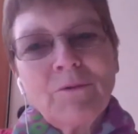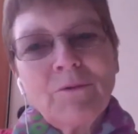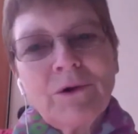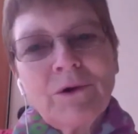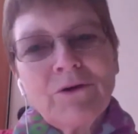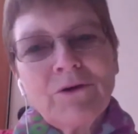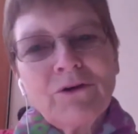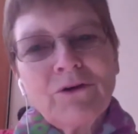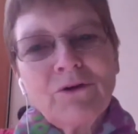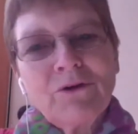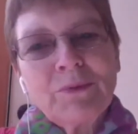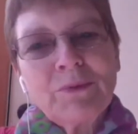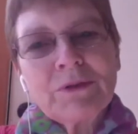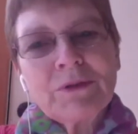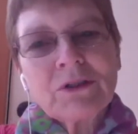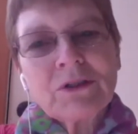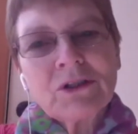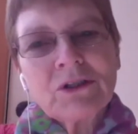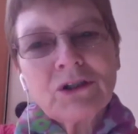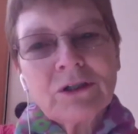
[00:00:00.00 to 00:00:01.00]
Where are you
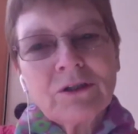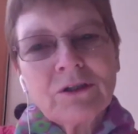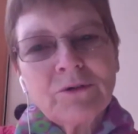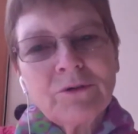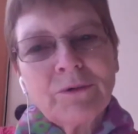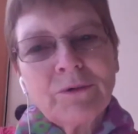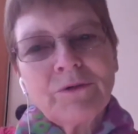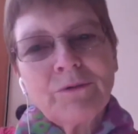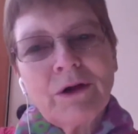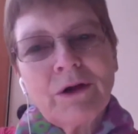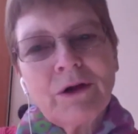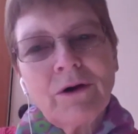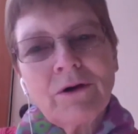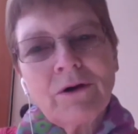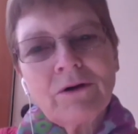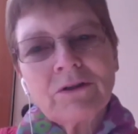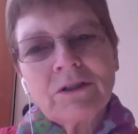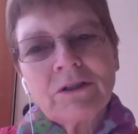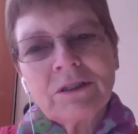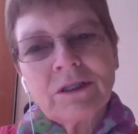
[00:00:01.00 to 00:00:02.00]
positioned with
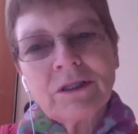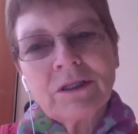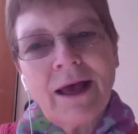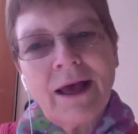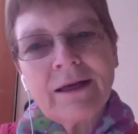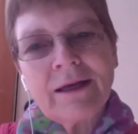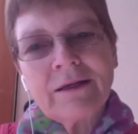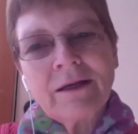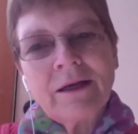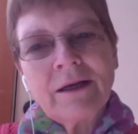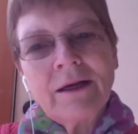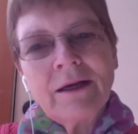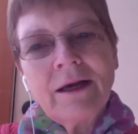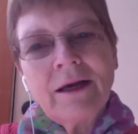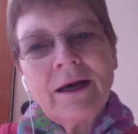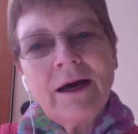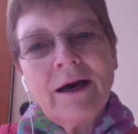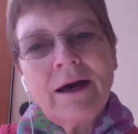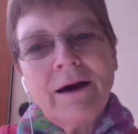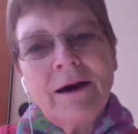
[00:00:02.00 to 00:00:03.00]
regards to that?
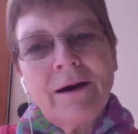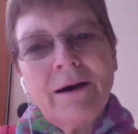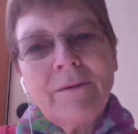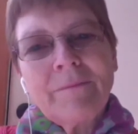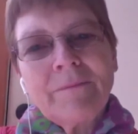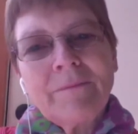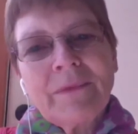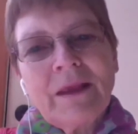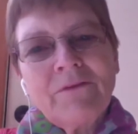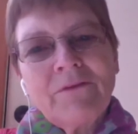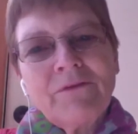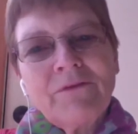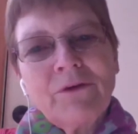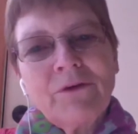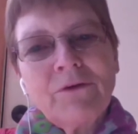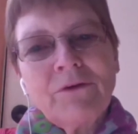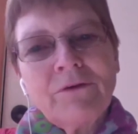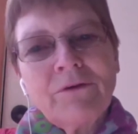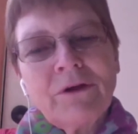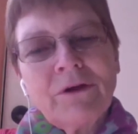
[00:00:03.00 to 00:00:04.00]
If
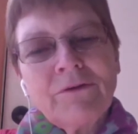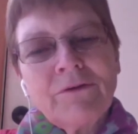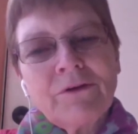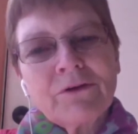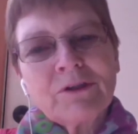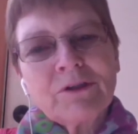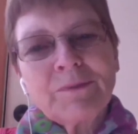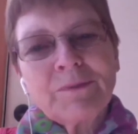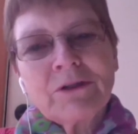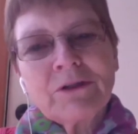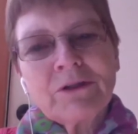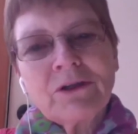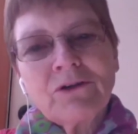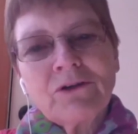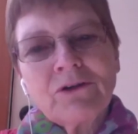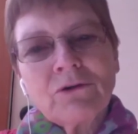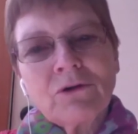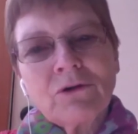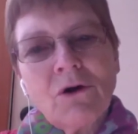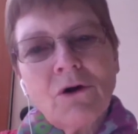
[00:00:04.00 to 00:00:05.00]
there's a
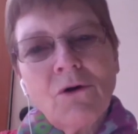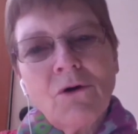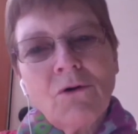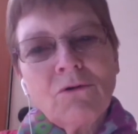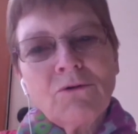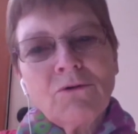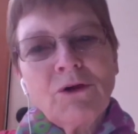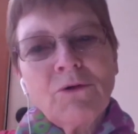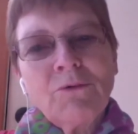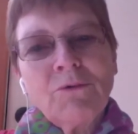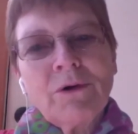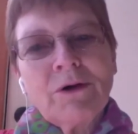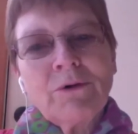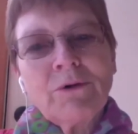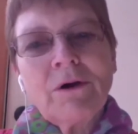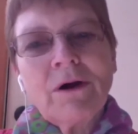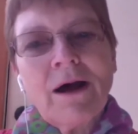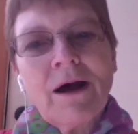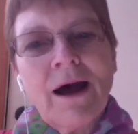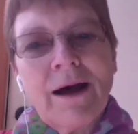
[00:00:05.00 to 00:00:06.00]
particular goal you want
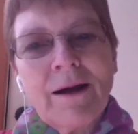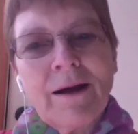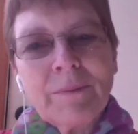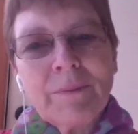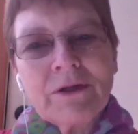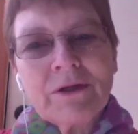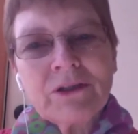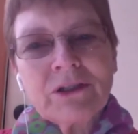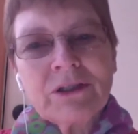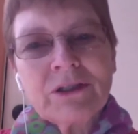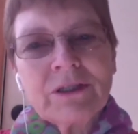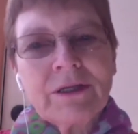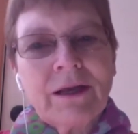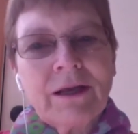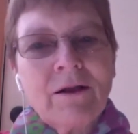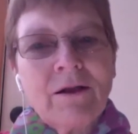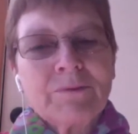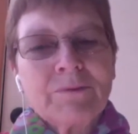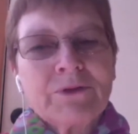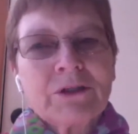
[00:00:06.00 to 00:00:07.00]
to accomplish, it
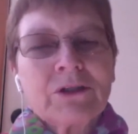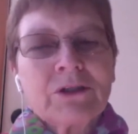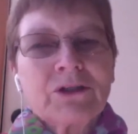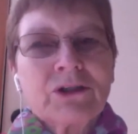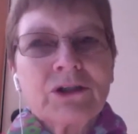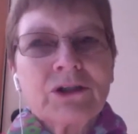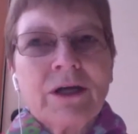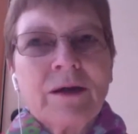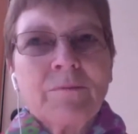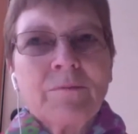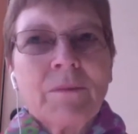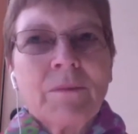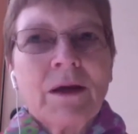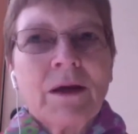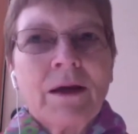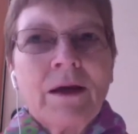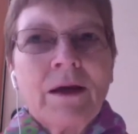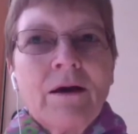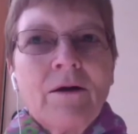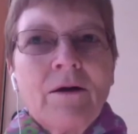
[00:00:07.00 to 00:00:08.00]
helps to shape
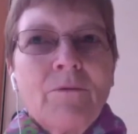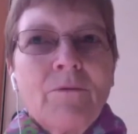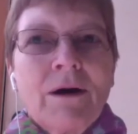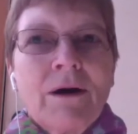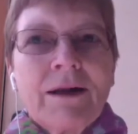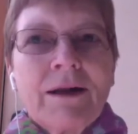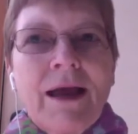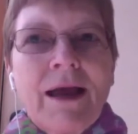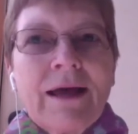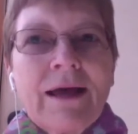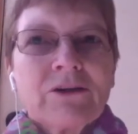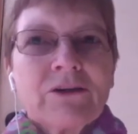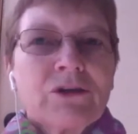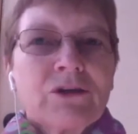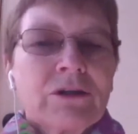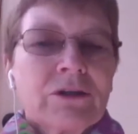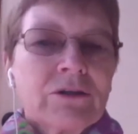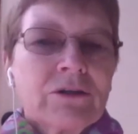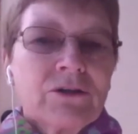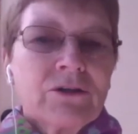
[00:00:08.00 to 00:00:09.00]
what
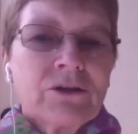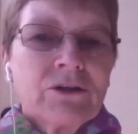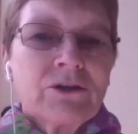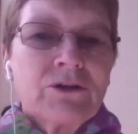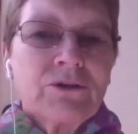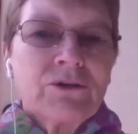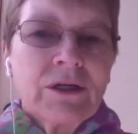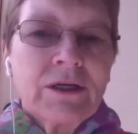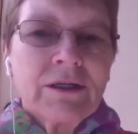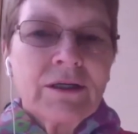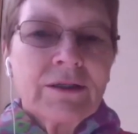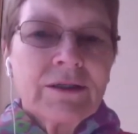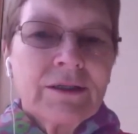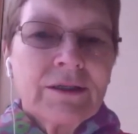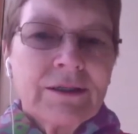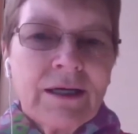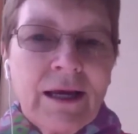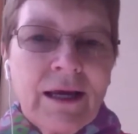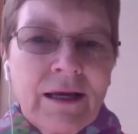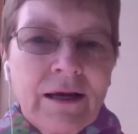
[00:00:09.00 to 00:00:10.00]
actions you need
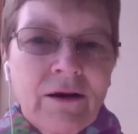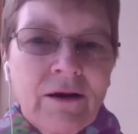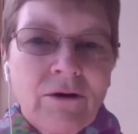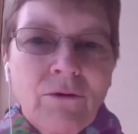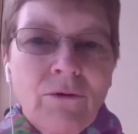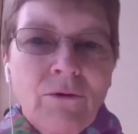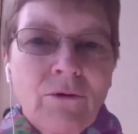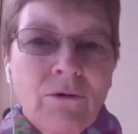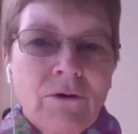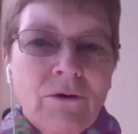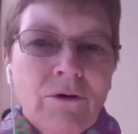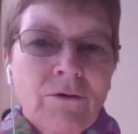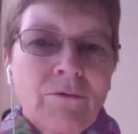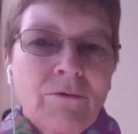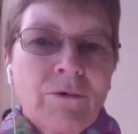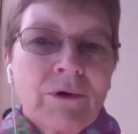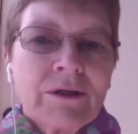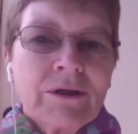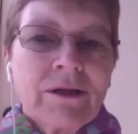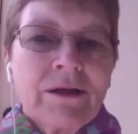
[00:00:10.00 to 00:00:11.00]
to take, or
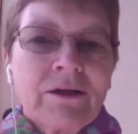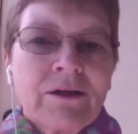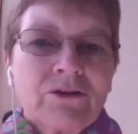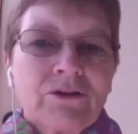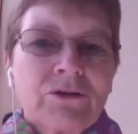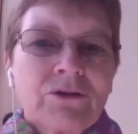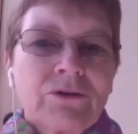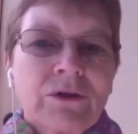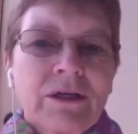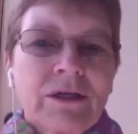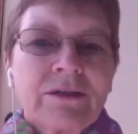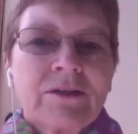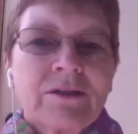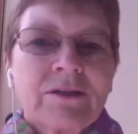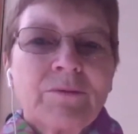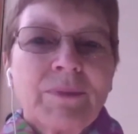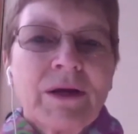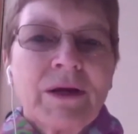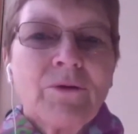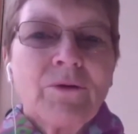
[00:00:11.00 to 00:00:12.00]
what things you need
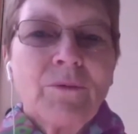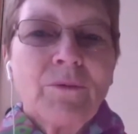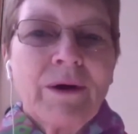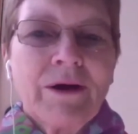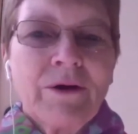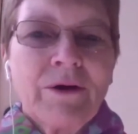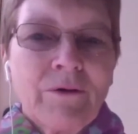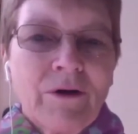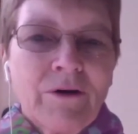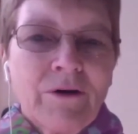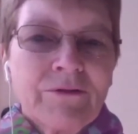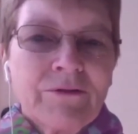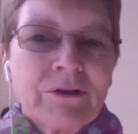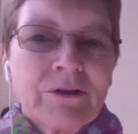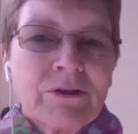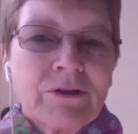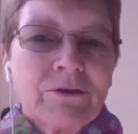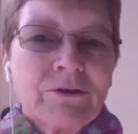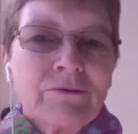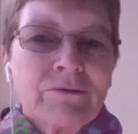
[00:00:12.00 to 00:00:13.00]
to be aware of
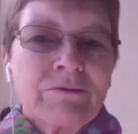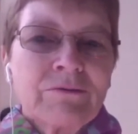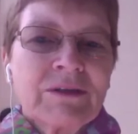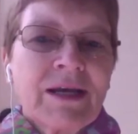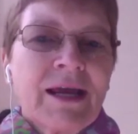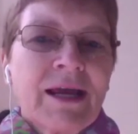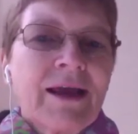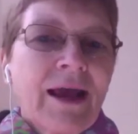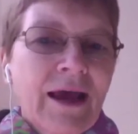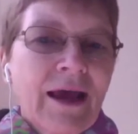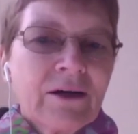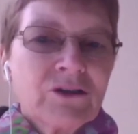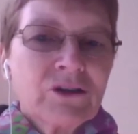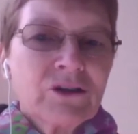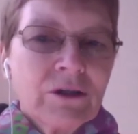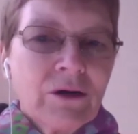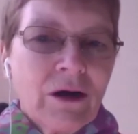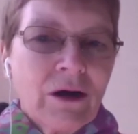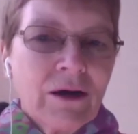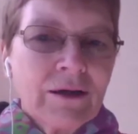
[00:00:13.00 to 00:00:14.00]
to take
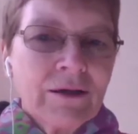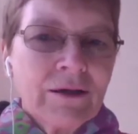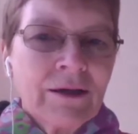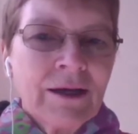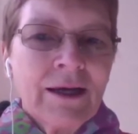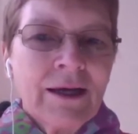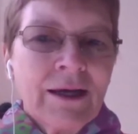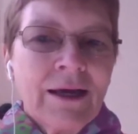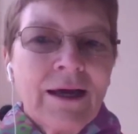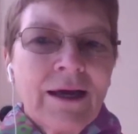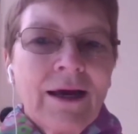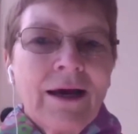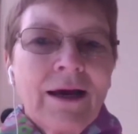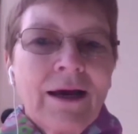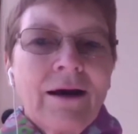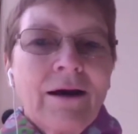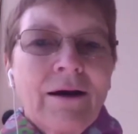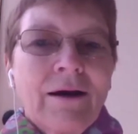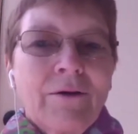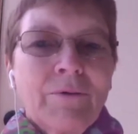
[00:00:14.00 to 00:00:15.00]
action on
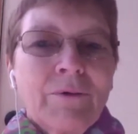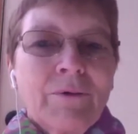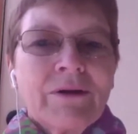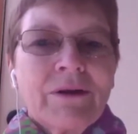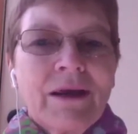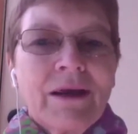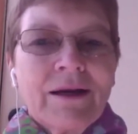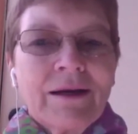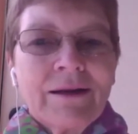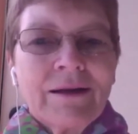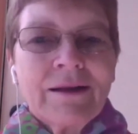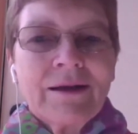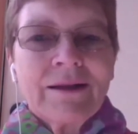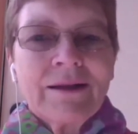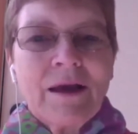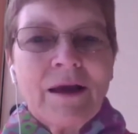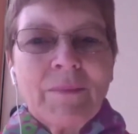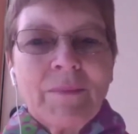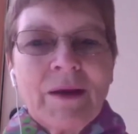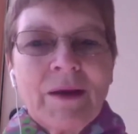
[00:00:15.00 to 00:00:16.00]
with anything
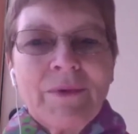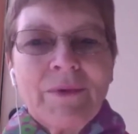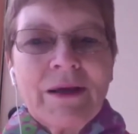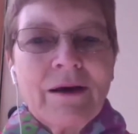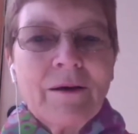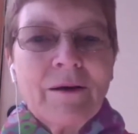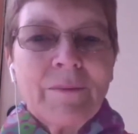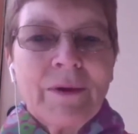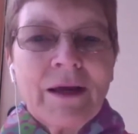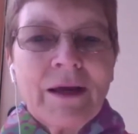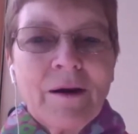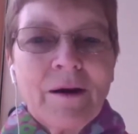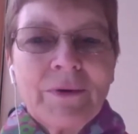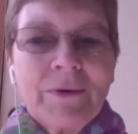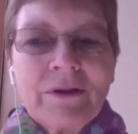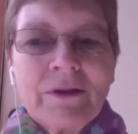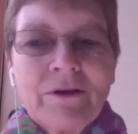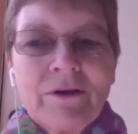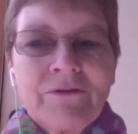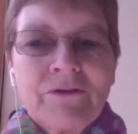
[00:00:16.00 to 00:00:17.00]
that may be coming up
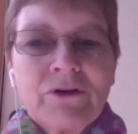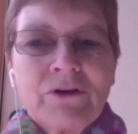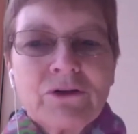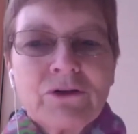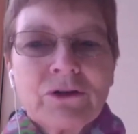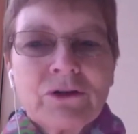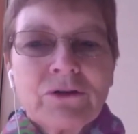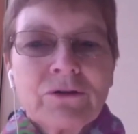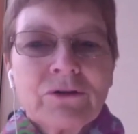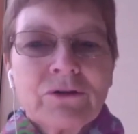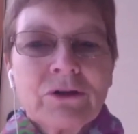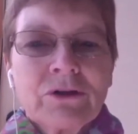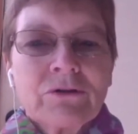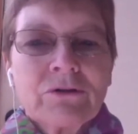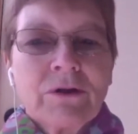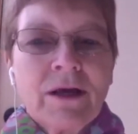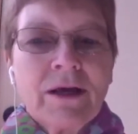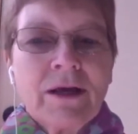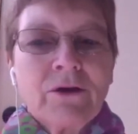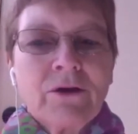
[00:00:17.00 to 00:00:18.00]
in the future,
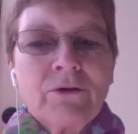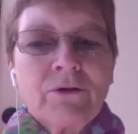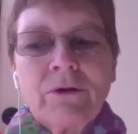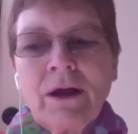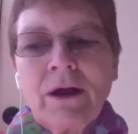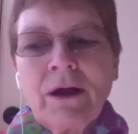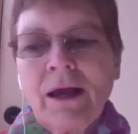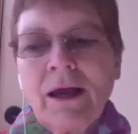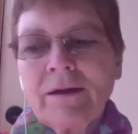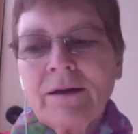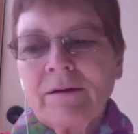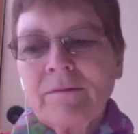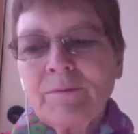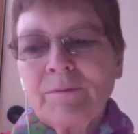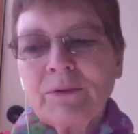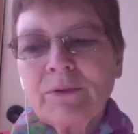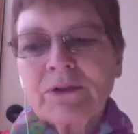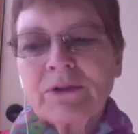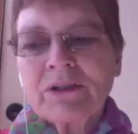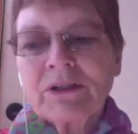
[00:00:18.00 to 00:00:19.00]
so that you can
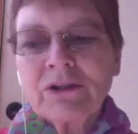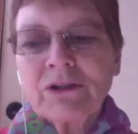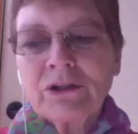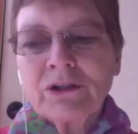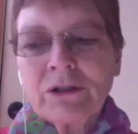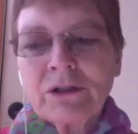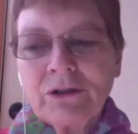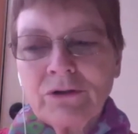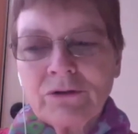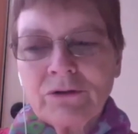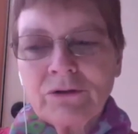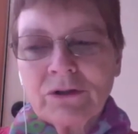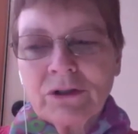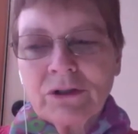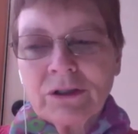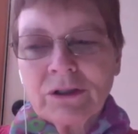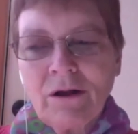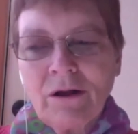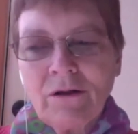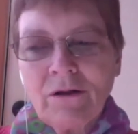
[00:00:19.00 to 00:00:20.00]
position
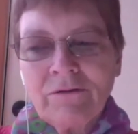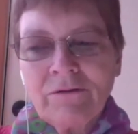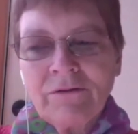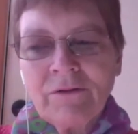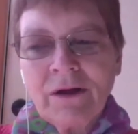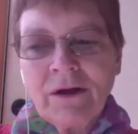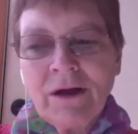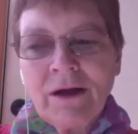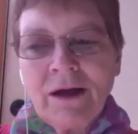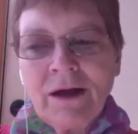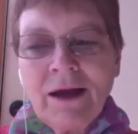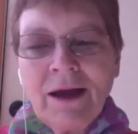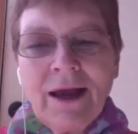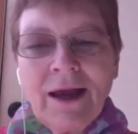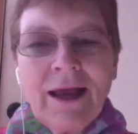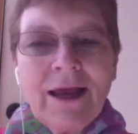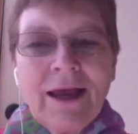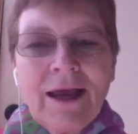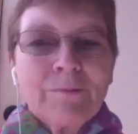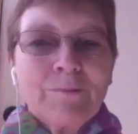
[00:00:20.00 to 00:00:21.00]
yourself
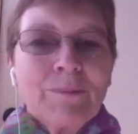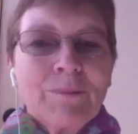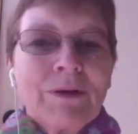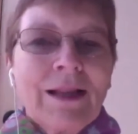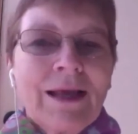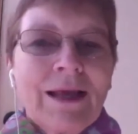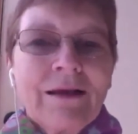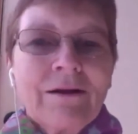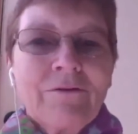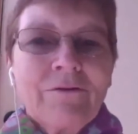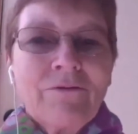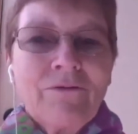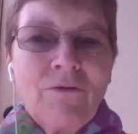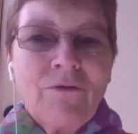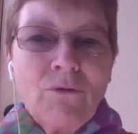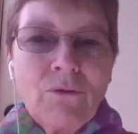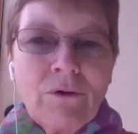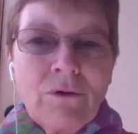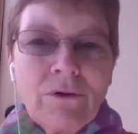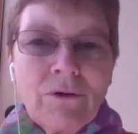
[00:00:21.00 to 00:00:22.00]
and plan
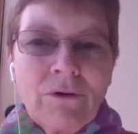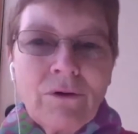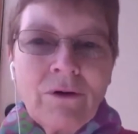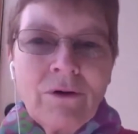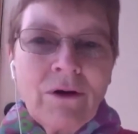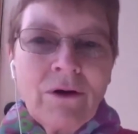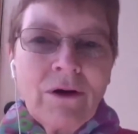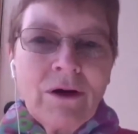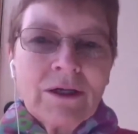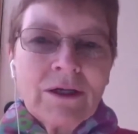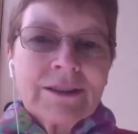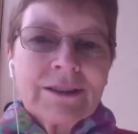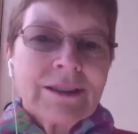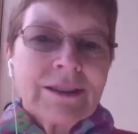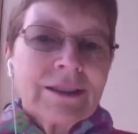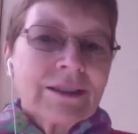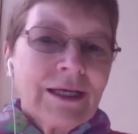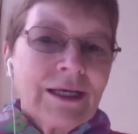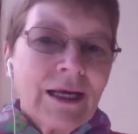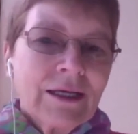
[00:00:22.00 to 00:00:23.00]
for
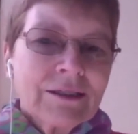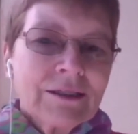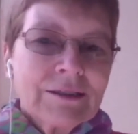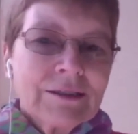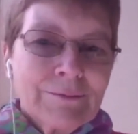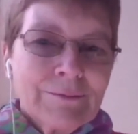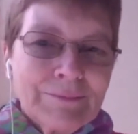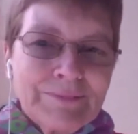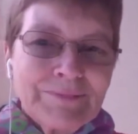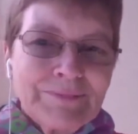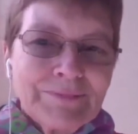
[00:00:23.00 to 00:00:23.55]
success.